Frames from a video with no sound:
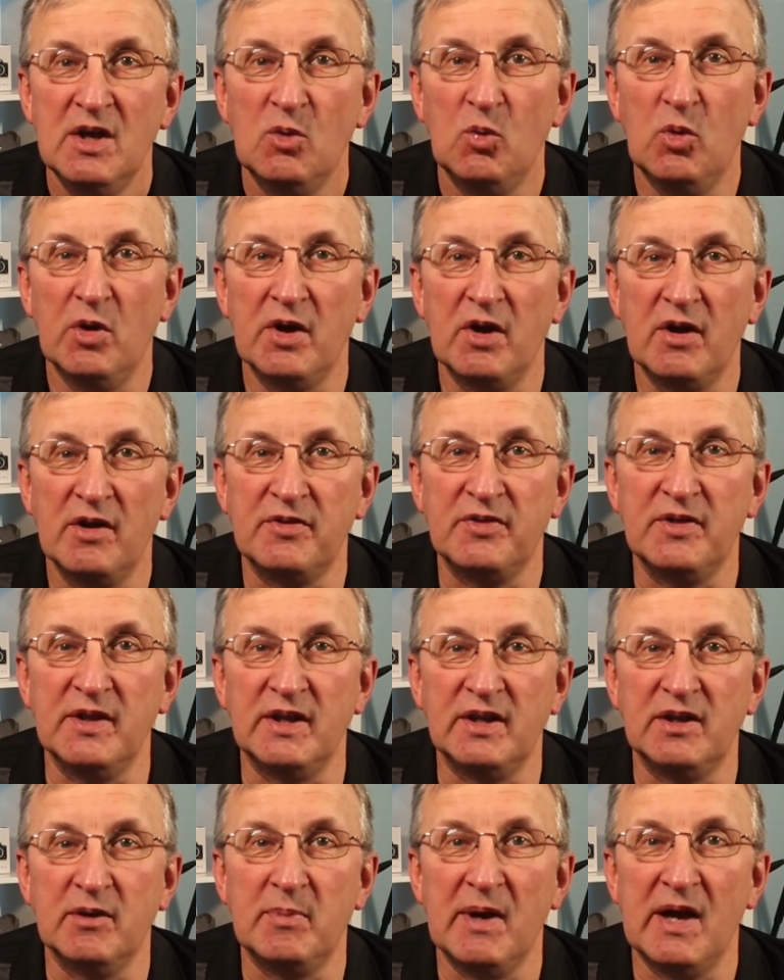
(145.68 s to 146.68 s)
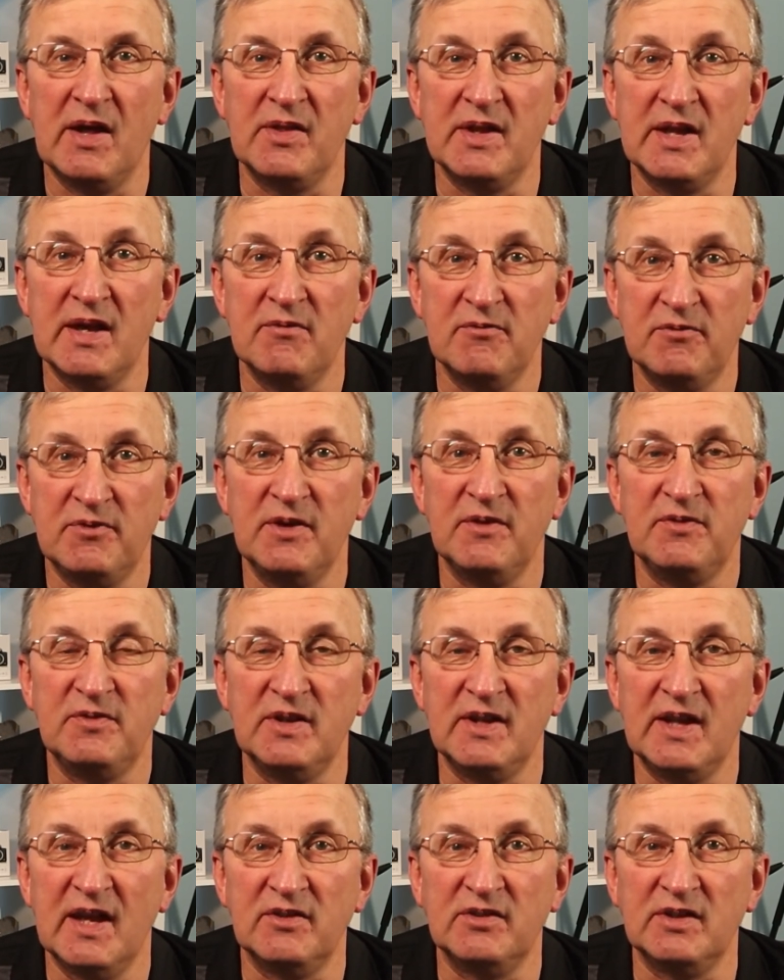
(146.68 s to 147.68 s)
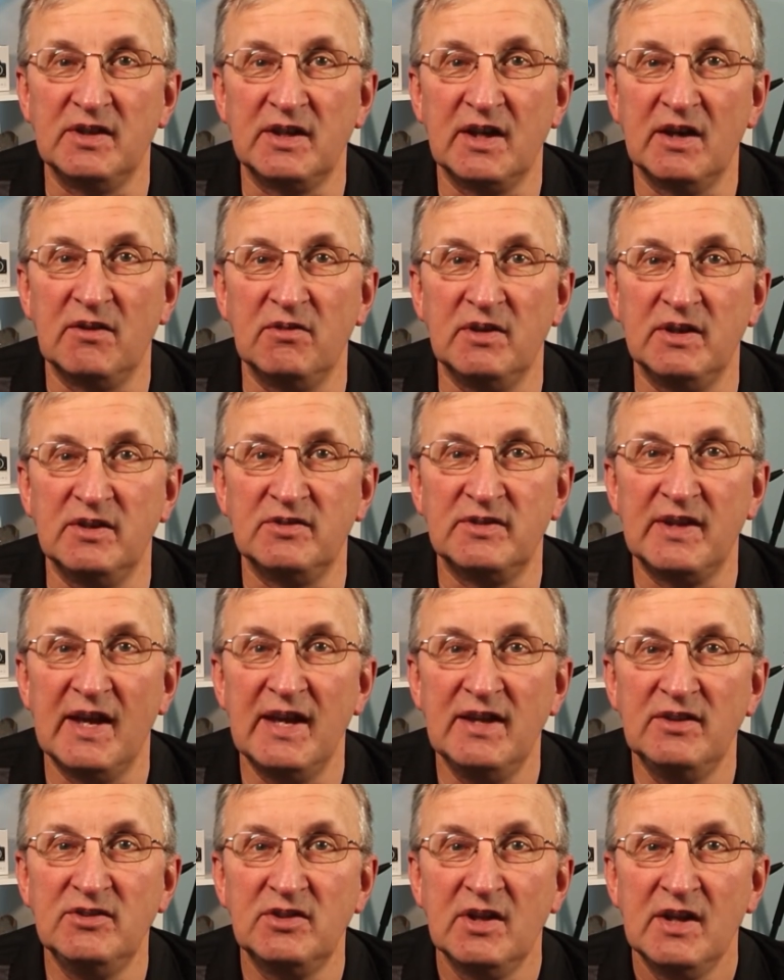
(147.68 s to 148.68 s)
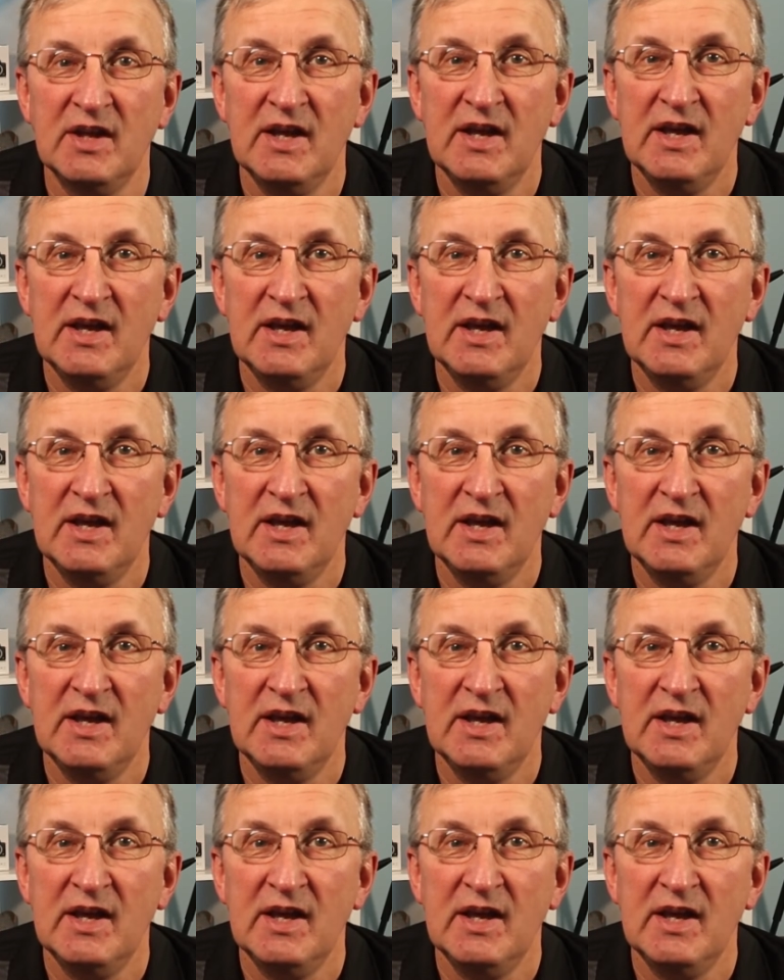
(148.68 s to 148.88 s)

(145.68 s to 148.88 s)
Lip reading: what I think about the M50 as it currently stands,